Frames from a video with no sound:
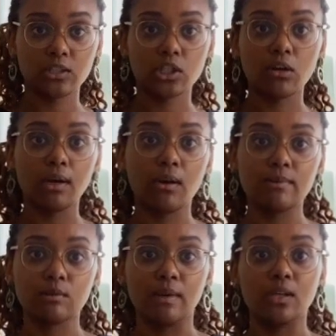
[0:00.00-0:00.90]
cherry grape
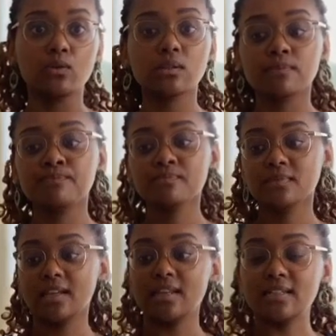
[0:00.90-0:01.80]
tomatoes,
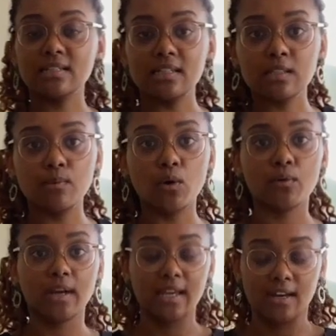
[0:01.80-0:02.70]
and that's this bowl
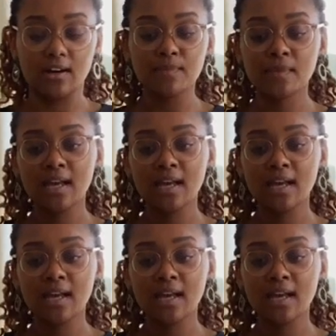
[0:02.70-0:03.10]
right here.